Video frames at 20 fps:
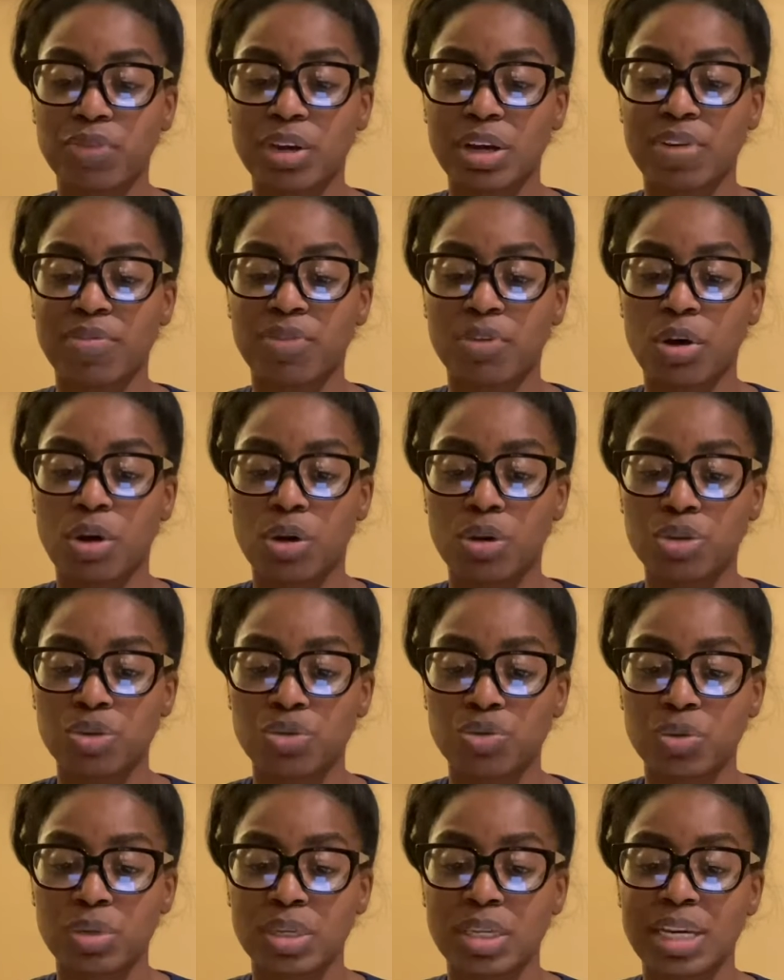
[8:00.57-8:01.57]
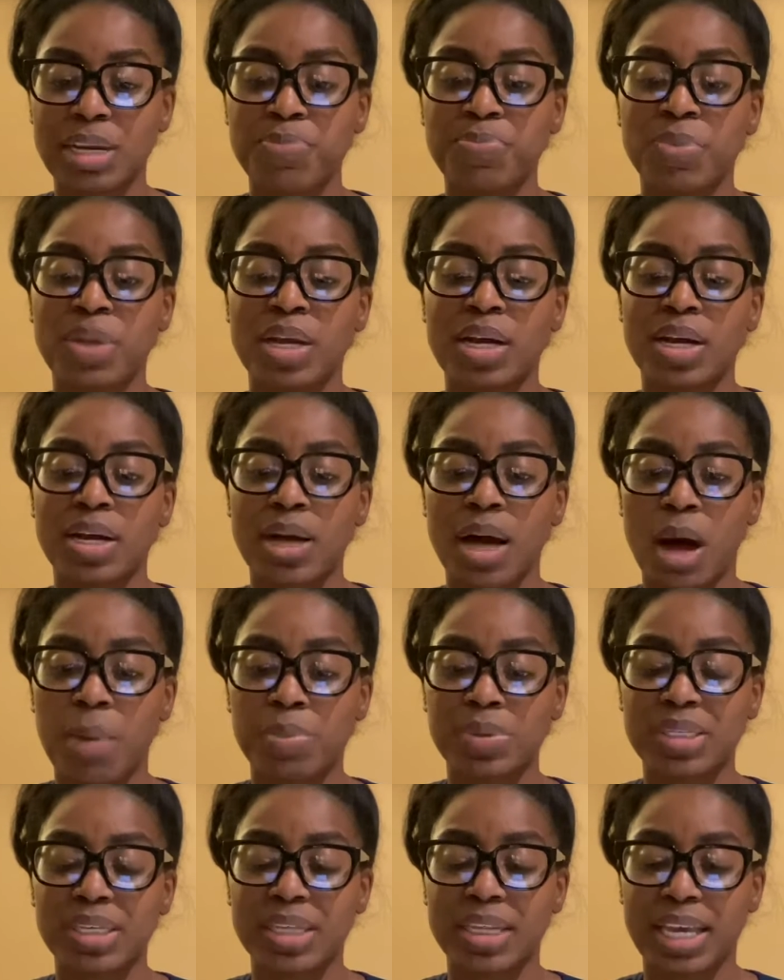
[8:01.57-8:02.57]
of culturally
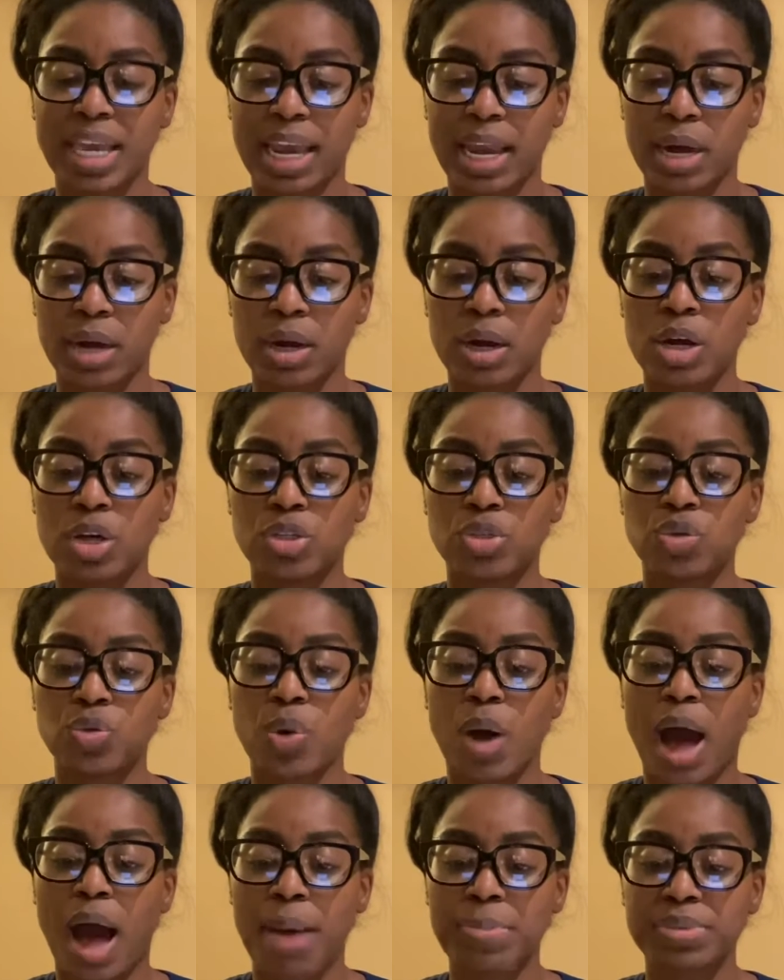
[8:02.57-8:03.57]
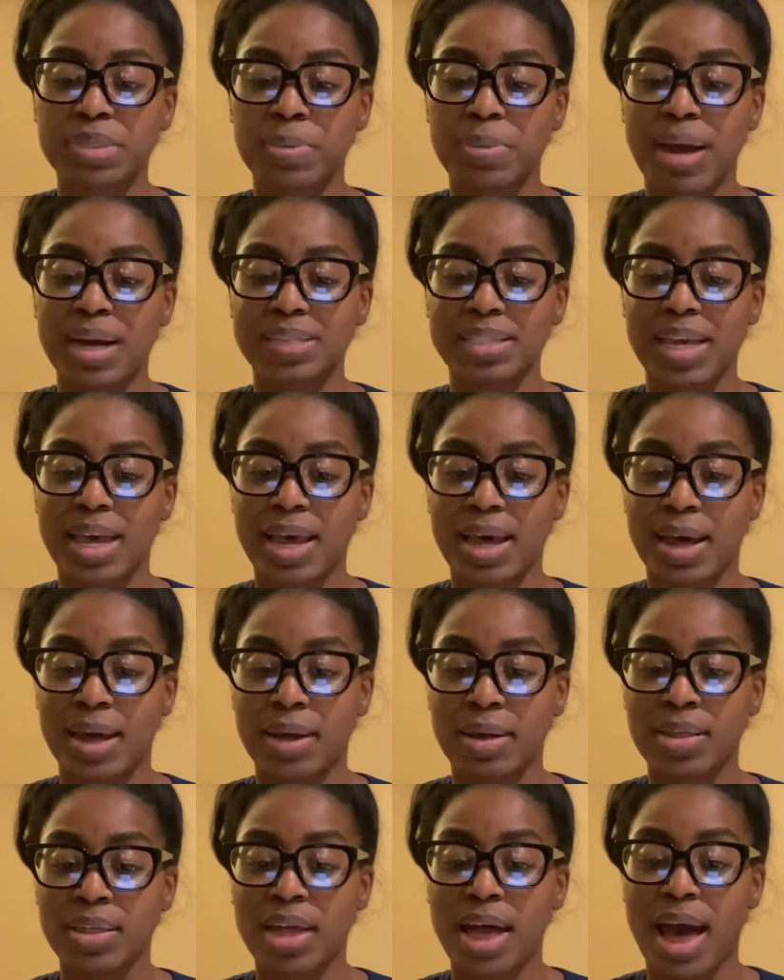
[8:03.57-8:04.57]
competent care to optimize
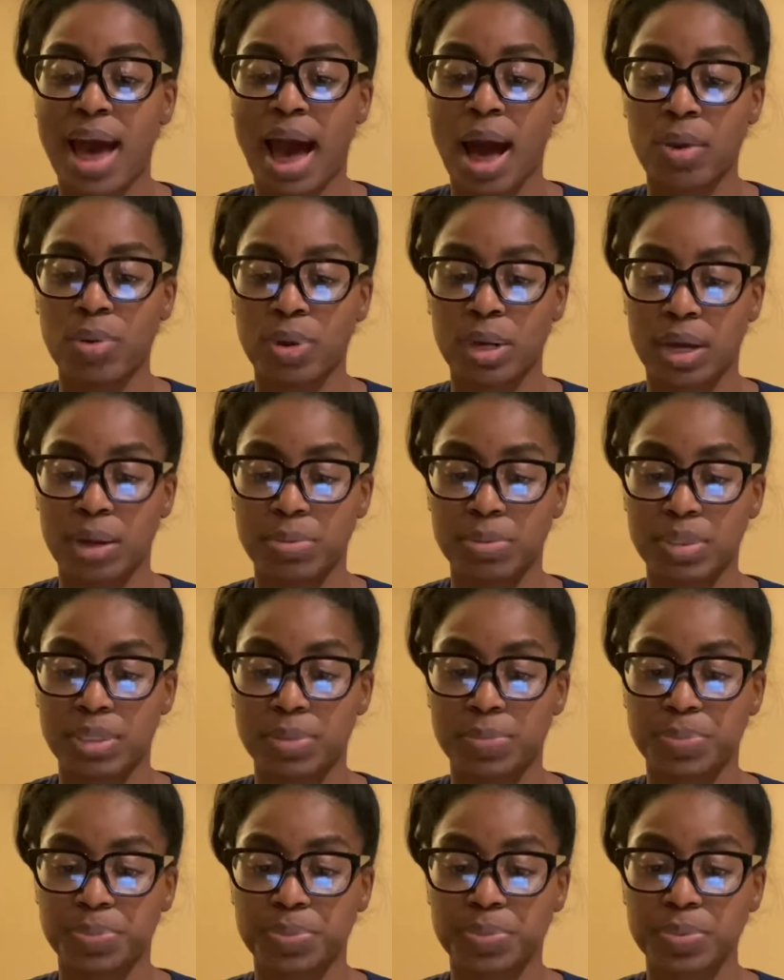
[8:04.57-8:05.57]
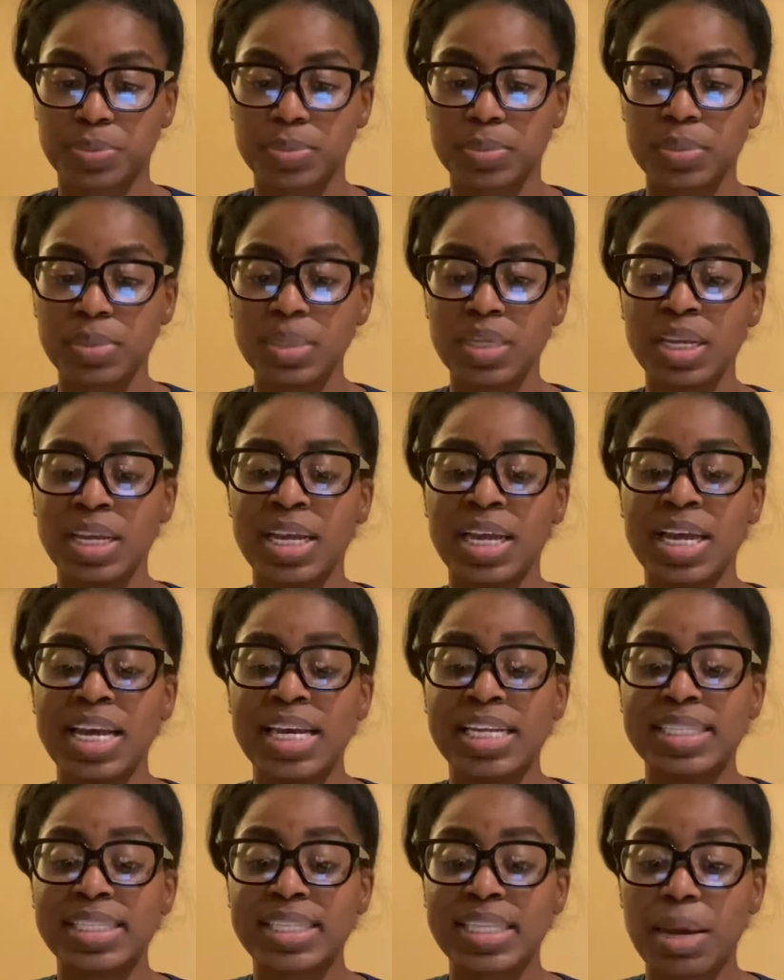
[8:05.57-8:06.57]
health outcomes.
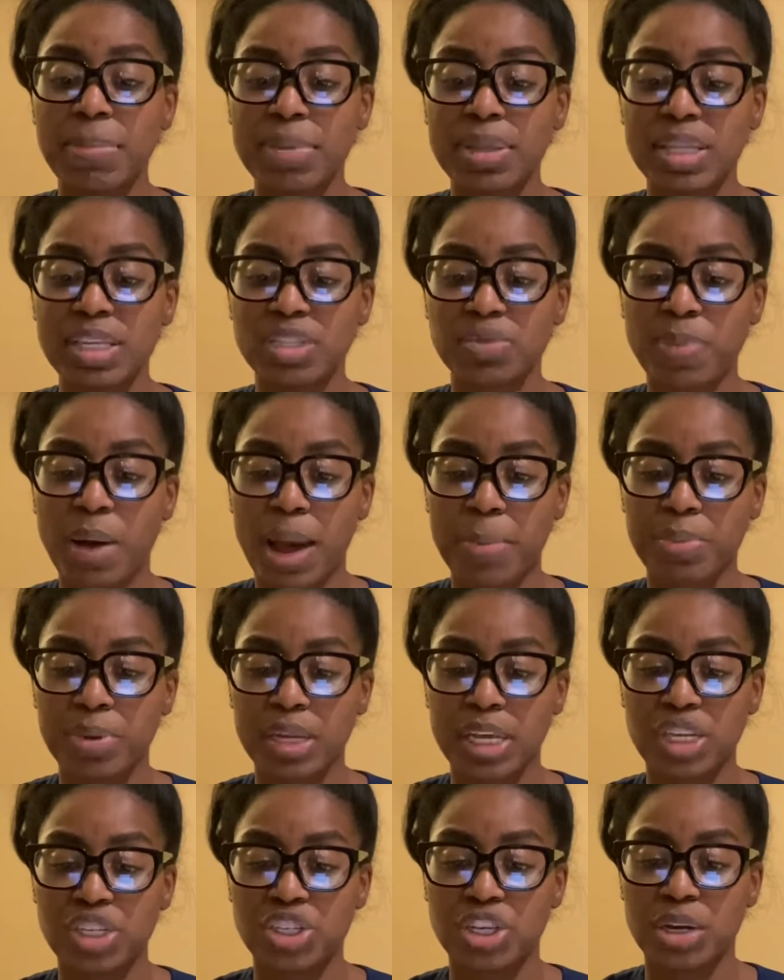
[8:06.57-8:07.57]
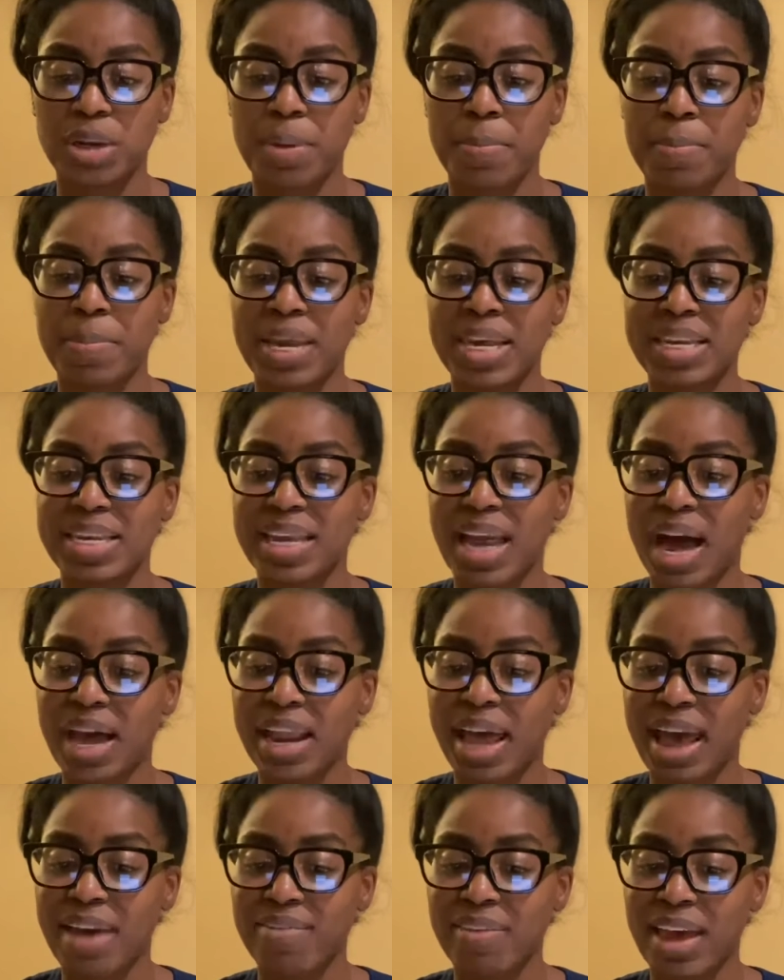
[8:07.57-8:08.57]
Some in this population may not
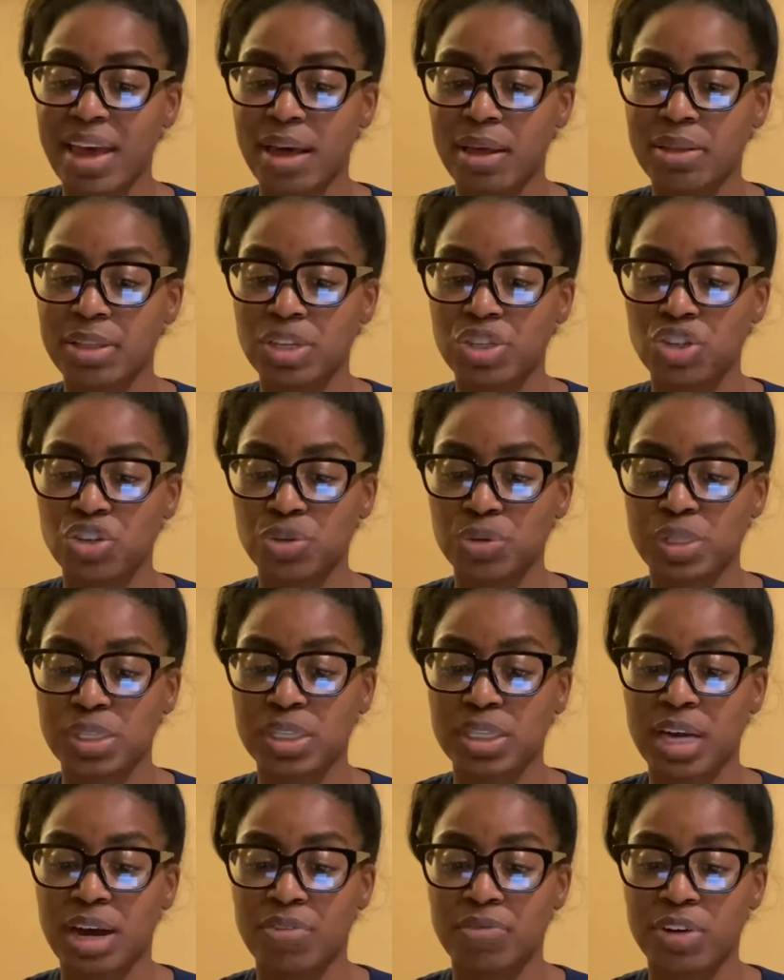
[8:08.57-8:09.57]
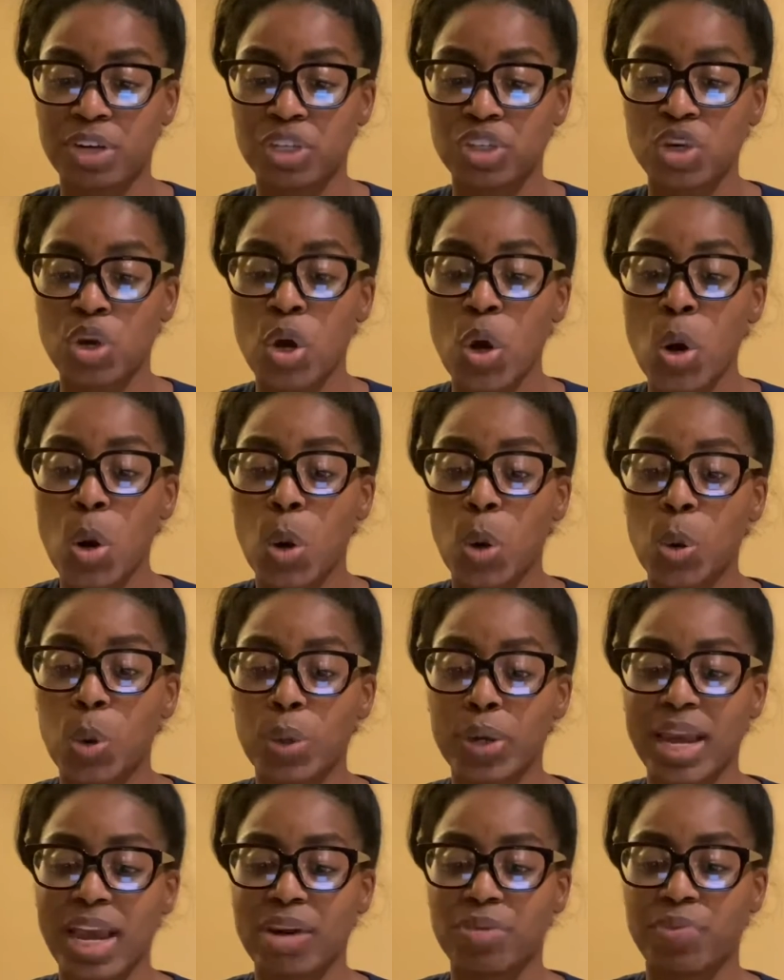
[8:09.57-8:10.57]
have health insurance coverage or
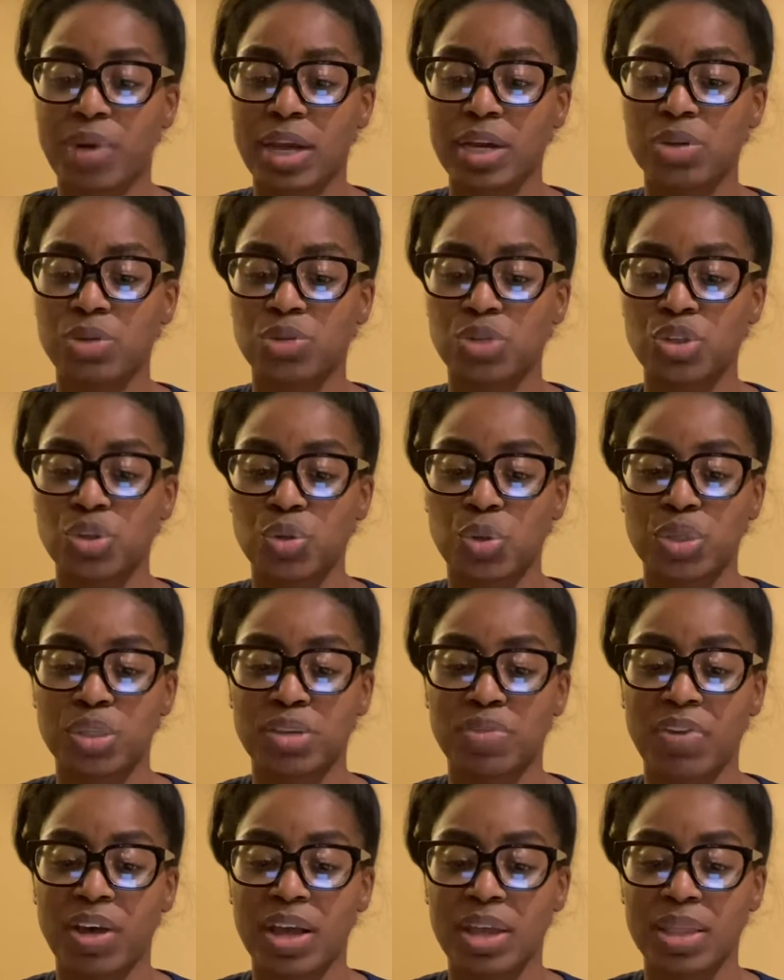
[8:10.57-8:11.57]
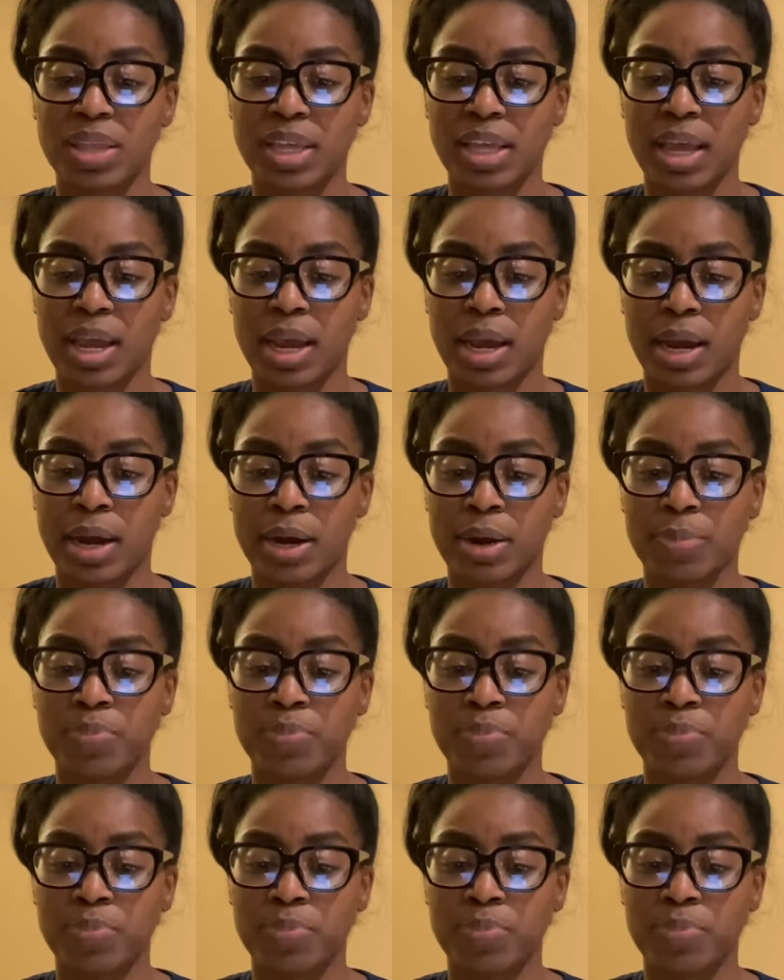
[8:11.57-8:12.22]
a regular source of health care.